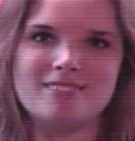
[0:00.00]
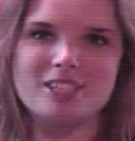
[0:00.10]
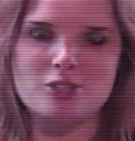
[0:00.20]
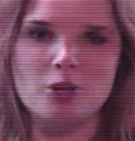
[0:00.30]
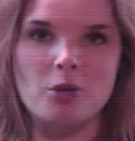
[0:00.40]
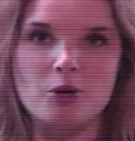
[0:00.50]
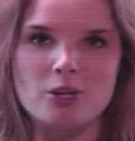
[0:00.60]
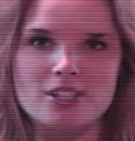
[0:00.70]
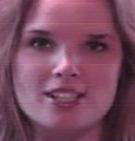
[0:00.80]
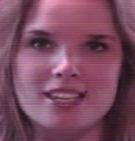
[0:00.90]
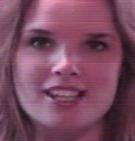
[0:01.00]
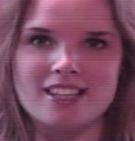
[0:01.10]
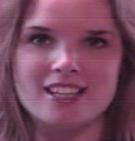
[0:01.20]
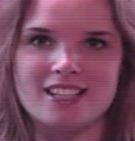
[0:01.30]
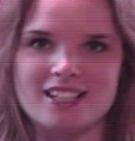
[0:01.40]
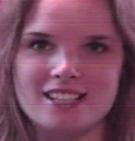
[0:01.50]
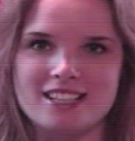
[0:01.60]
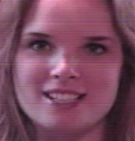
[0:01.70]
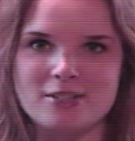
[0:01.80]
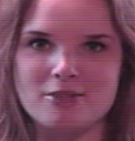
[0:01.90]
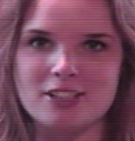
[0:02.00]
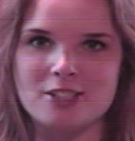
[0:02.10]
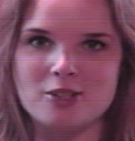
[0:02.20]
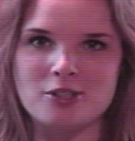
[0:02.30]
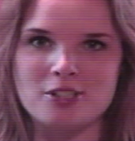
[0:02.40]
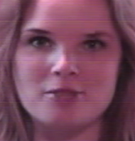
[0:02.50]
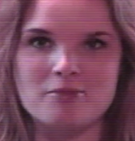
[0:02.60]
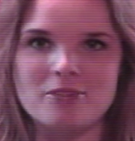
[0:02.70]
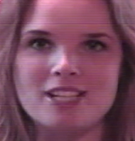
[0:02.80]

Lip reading: it just got worse. And I think it definitely took some